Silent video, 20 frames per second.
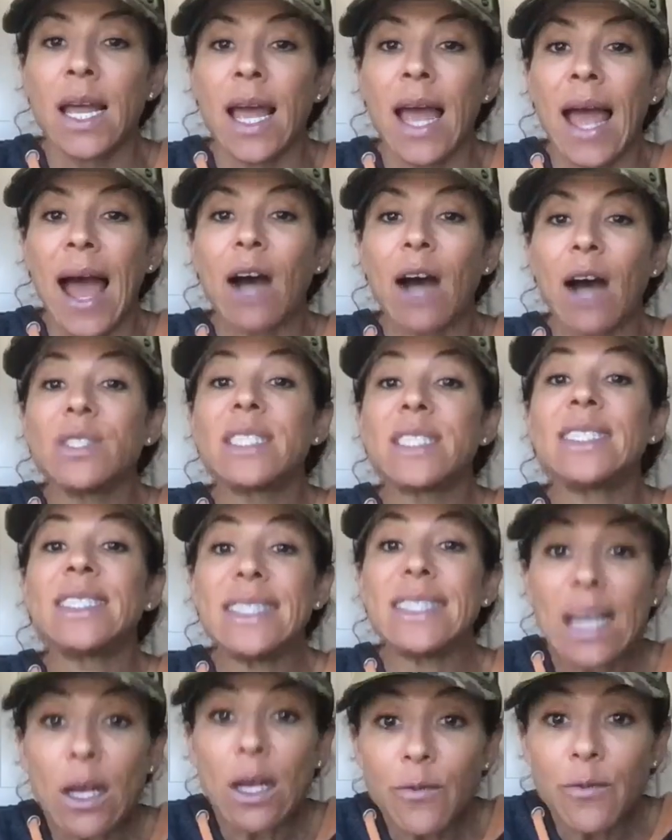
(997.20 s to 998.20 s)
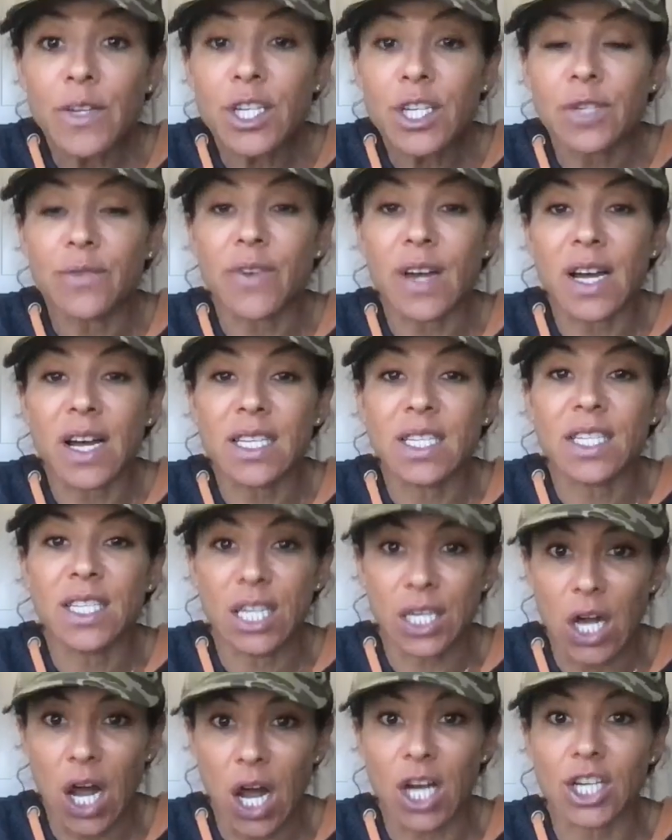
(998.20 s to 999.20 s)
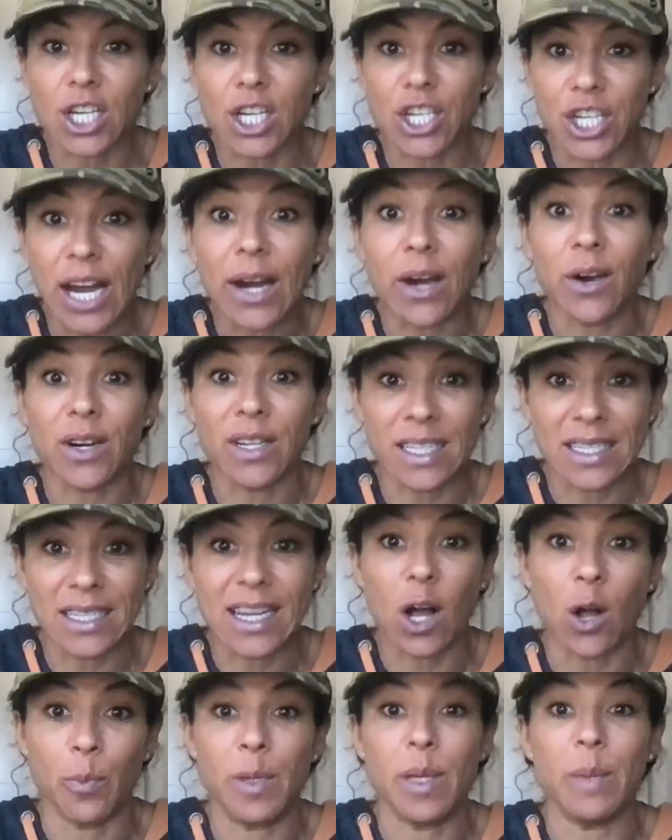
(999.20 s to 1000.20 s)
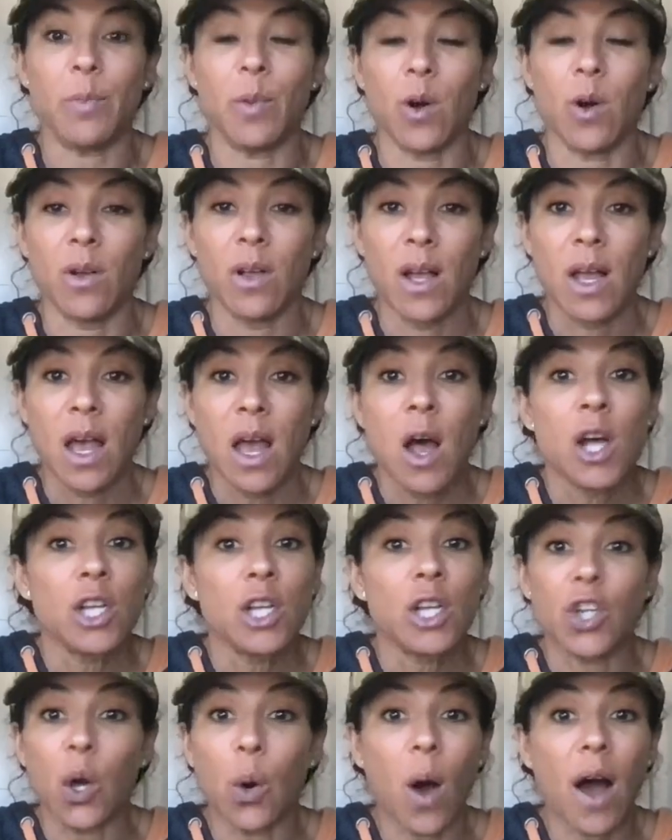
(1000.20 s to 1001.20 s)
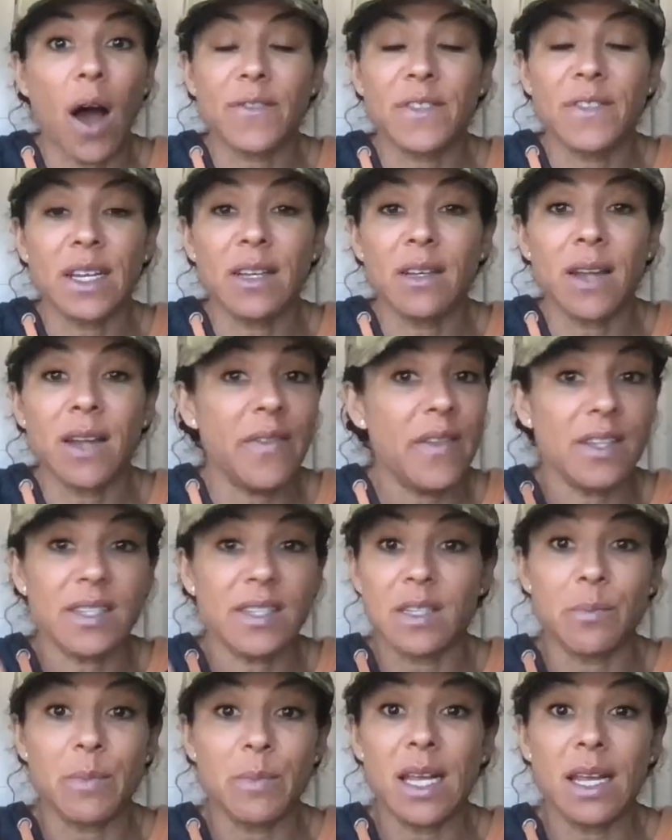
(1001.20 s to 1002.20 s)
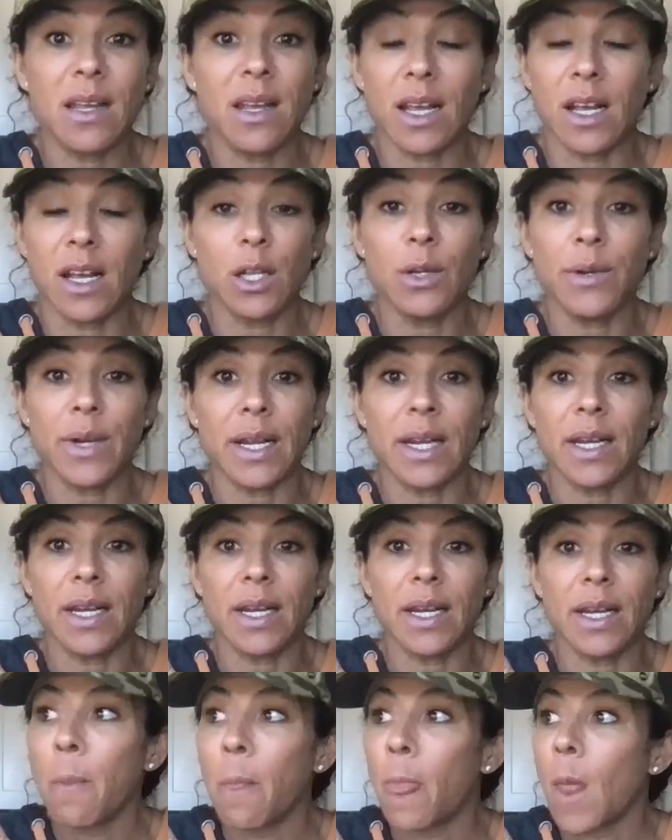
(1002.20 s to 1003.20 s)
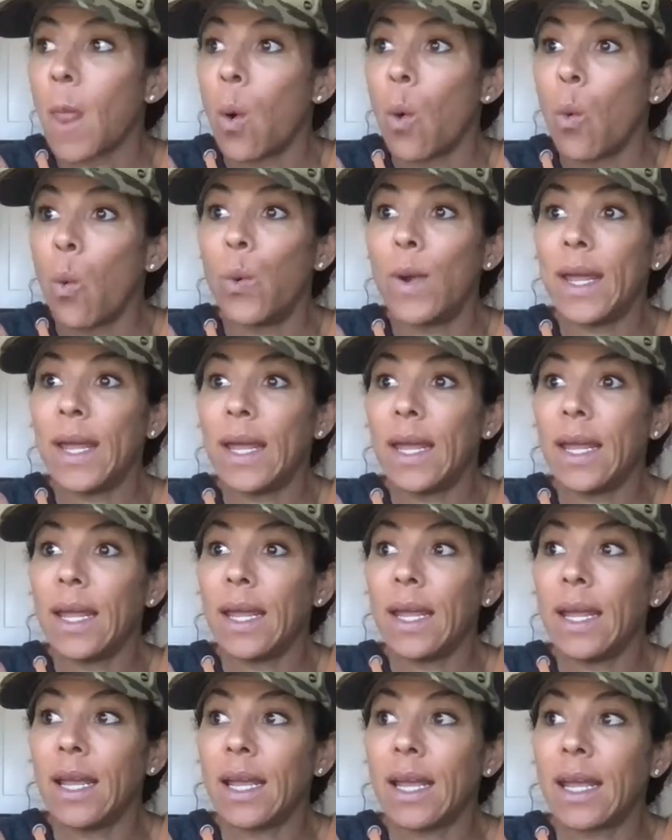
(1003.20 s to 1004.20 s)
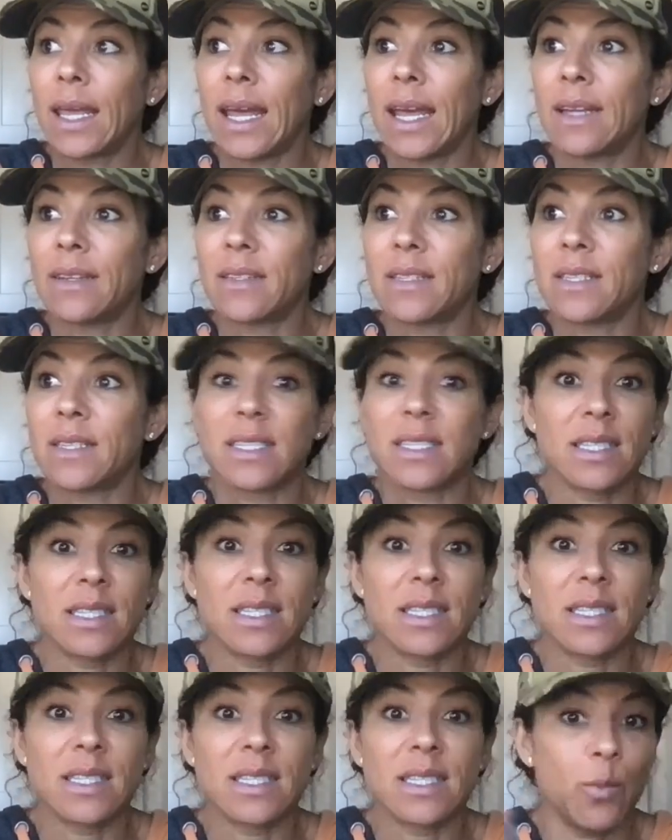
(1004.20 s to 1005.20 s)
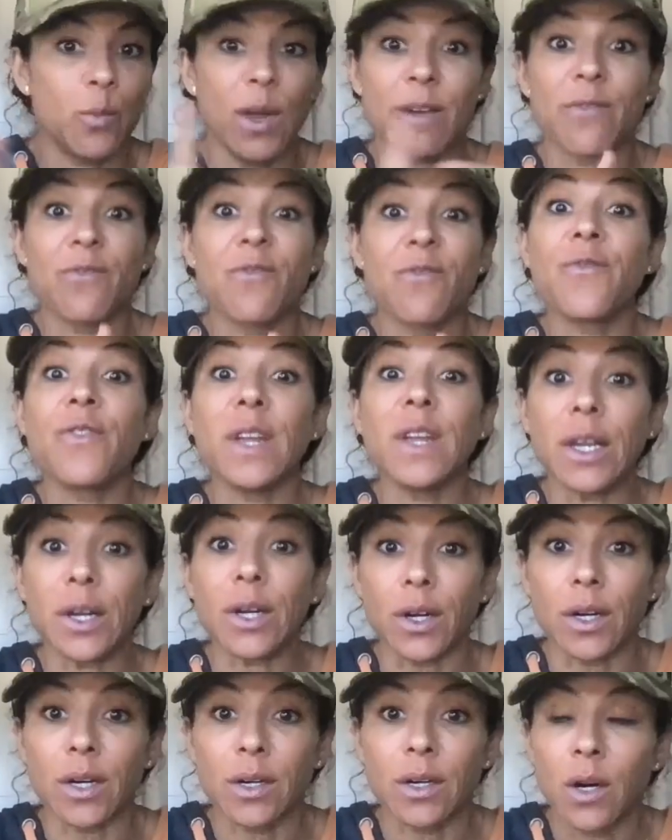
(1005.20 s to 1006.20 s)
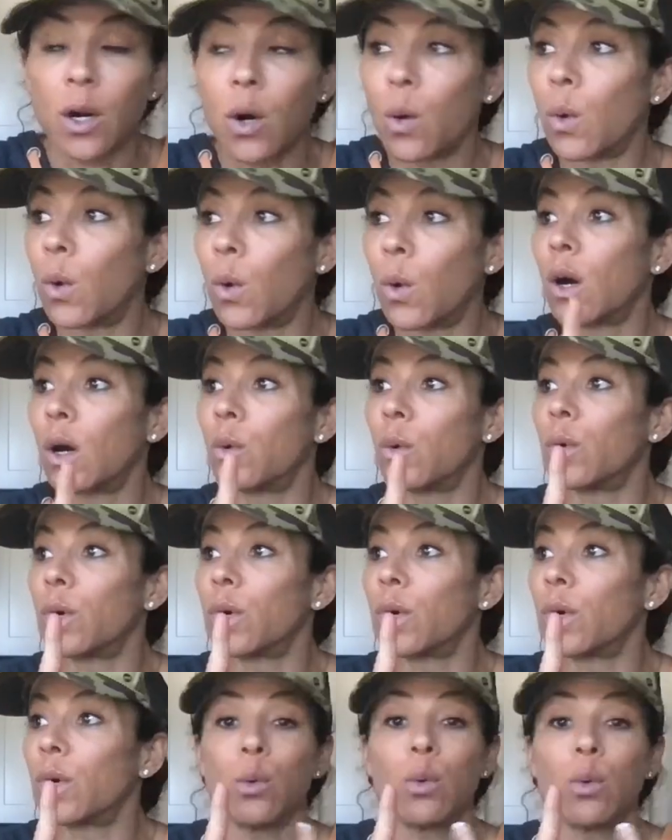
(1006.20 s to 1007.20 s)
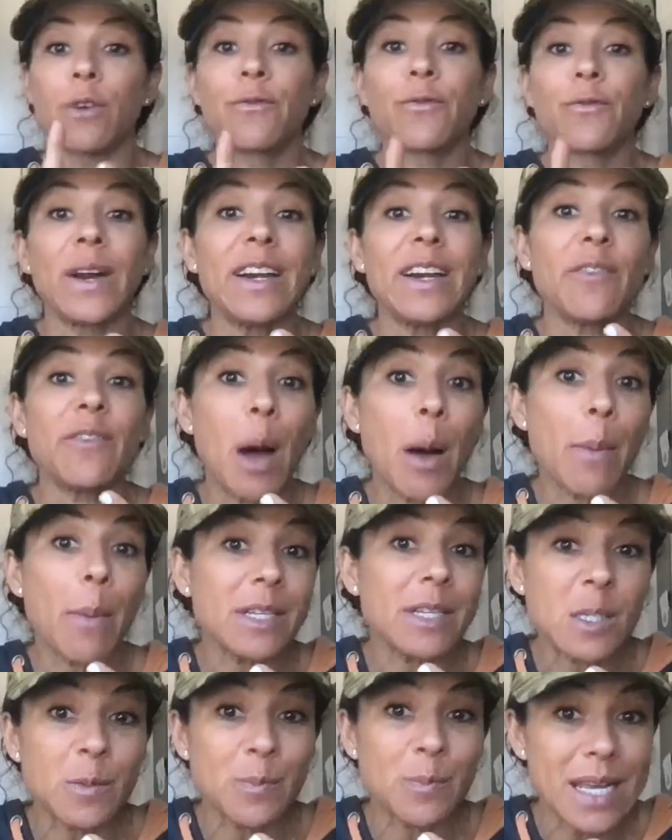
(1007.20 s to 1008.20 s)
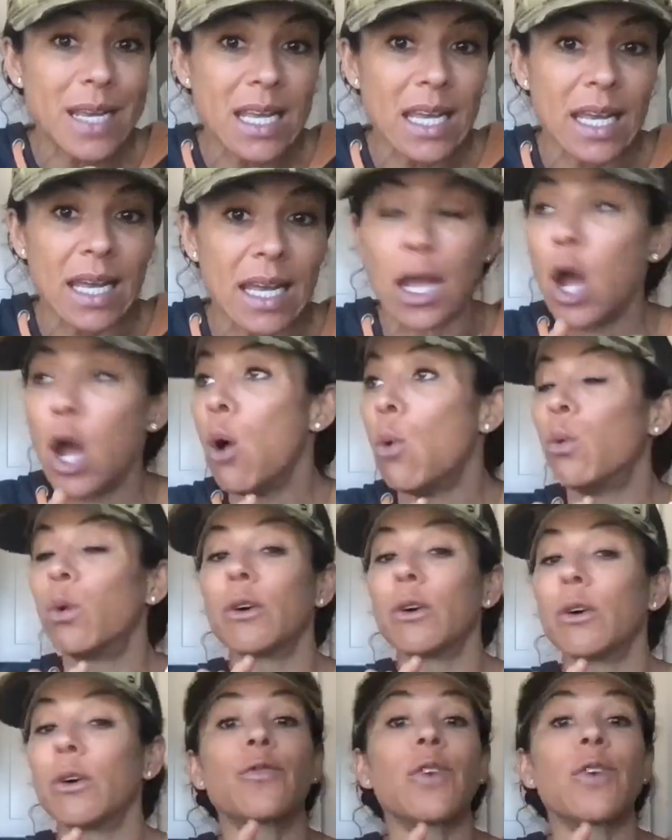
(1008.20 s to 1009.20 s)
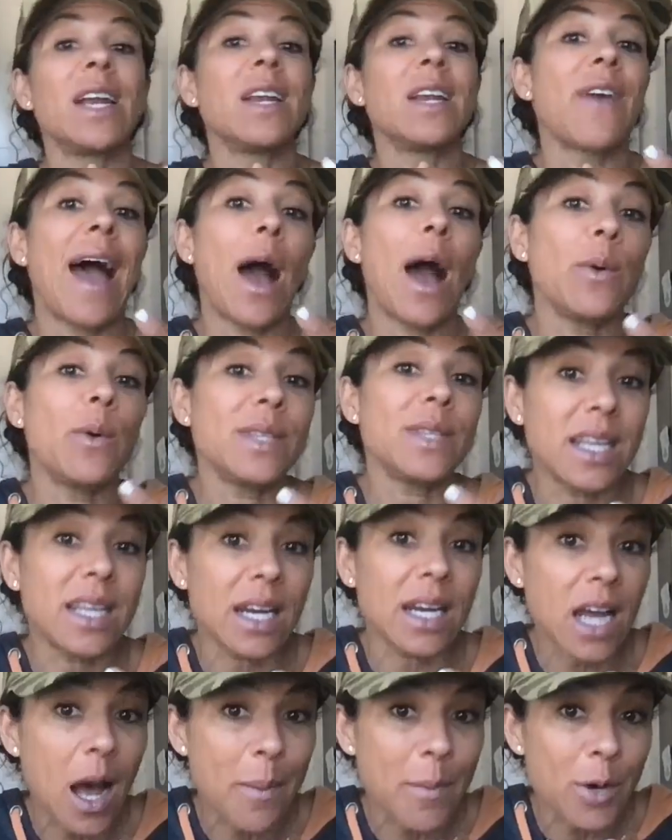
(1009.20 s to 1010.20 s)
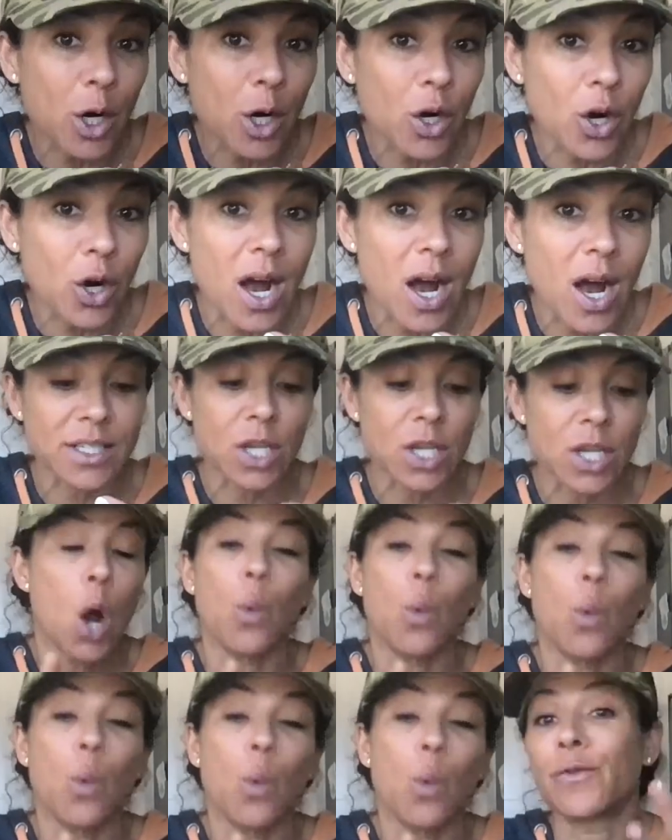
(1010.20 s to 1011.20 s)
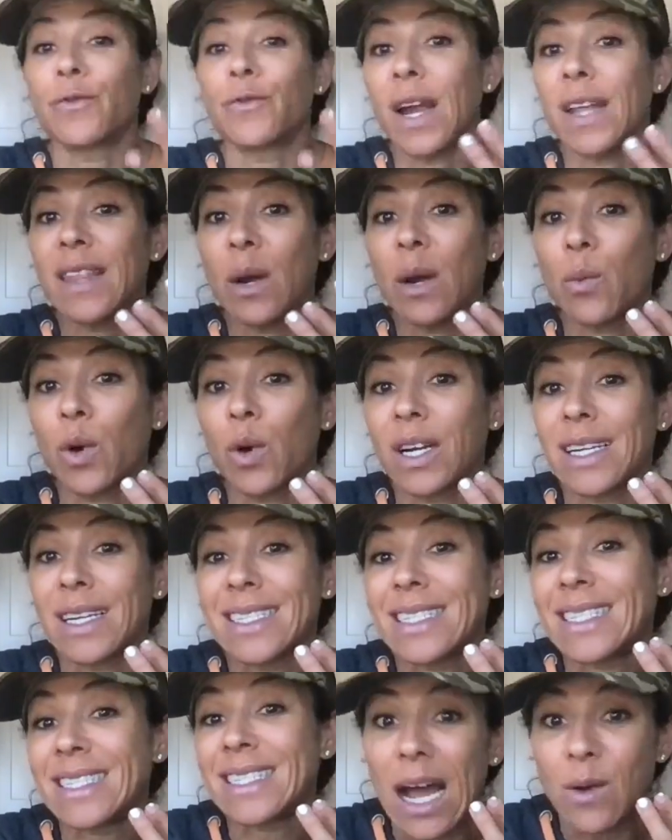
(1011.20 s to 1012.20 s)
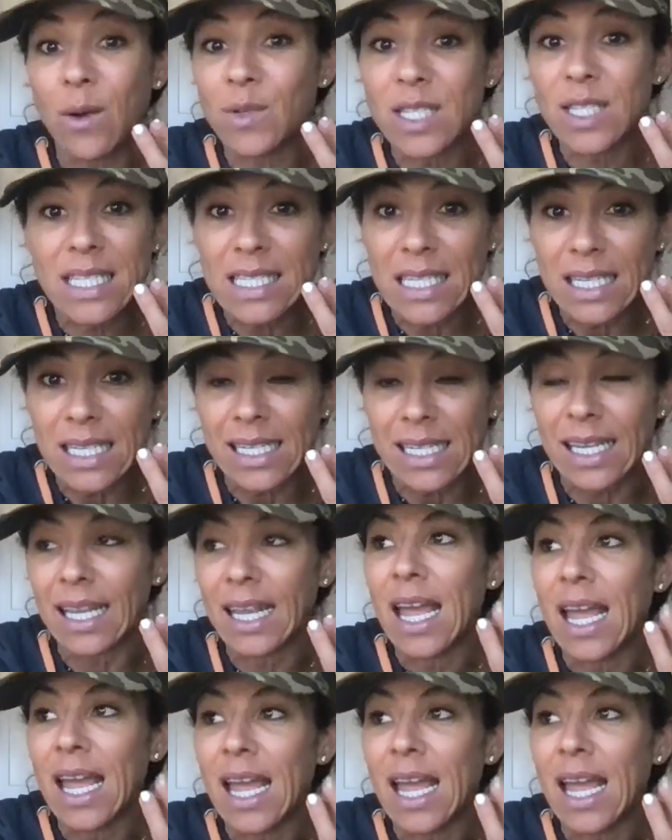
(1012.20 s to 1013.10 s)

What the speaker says: how selfish of us to not share and to tell people. So often, and this is me included, we have fear, or we're afraid of public speaking. We're afraid of how it's going to come across. We're afraid that we're going to sound silly.